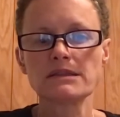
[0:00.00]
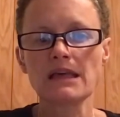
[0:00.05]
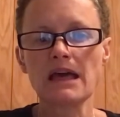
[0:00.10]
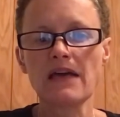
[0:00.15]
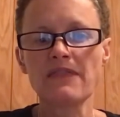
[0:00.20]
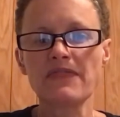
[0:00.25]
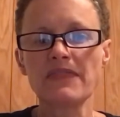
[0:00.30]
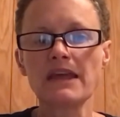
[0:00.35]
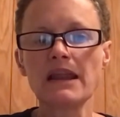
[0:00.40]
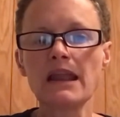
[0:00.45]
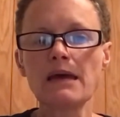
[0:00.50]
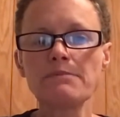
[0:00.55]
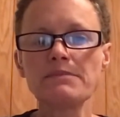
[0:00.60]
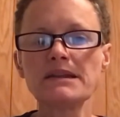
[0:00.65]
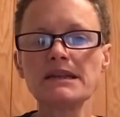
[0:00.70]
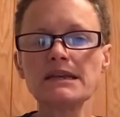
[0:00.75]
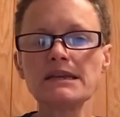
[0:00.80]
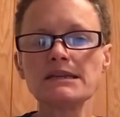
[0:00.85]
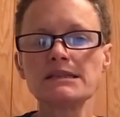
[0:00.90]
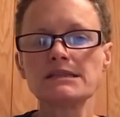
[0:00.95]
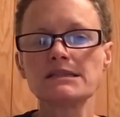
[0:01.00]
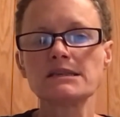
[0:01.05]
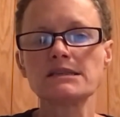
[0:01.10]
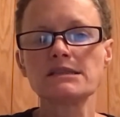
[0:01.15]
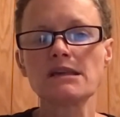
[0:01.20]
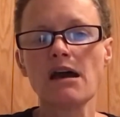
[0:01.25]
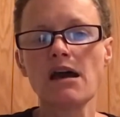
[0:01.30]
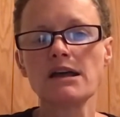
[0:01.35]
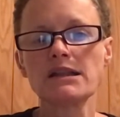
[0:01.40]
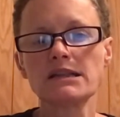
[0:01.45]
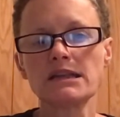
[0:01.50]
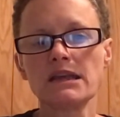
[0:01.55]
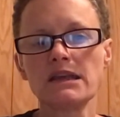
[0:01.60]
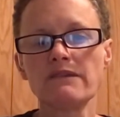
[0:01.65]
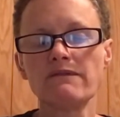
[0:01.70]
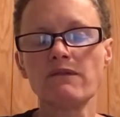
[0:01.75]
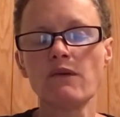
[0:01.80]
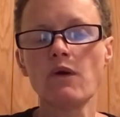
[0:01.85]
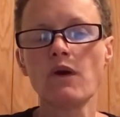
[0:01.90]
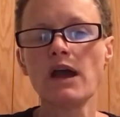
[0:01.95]
at the Lebanese
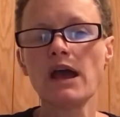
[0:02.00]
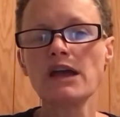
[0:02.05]
Society for